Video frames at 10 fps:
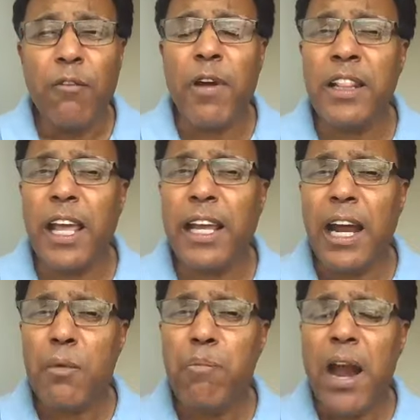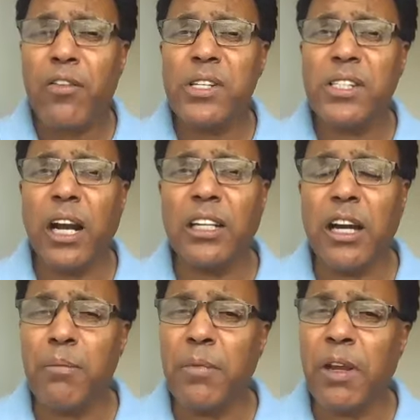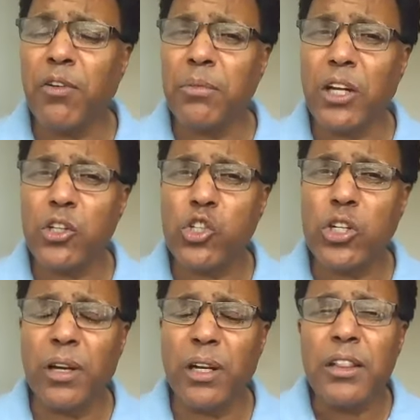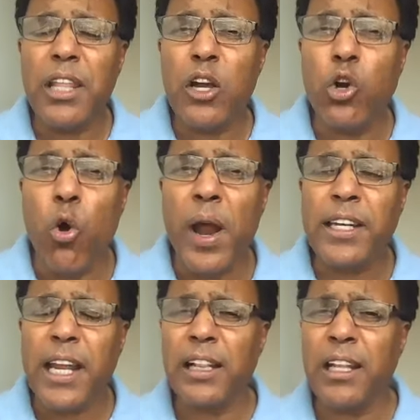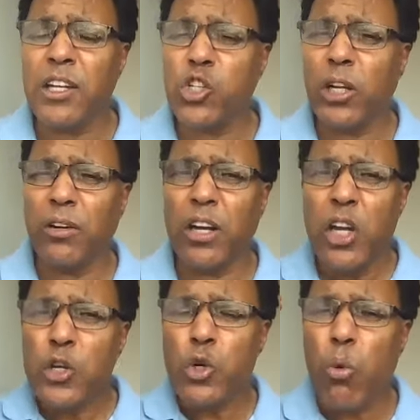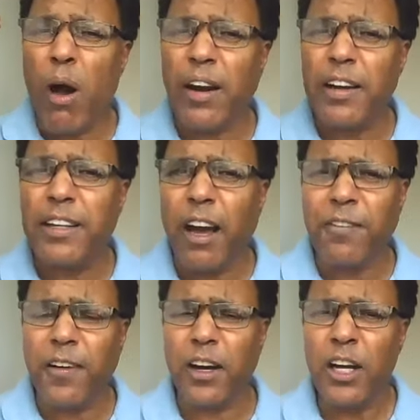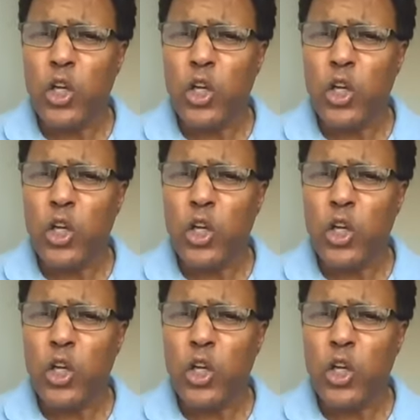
When they get a bad result coming from their children, they go and tell their children, You are a duffer,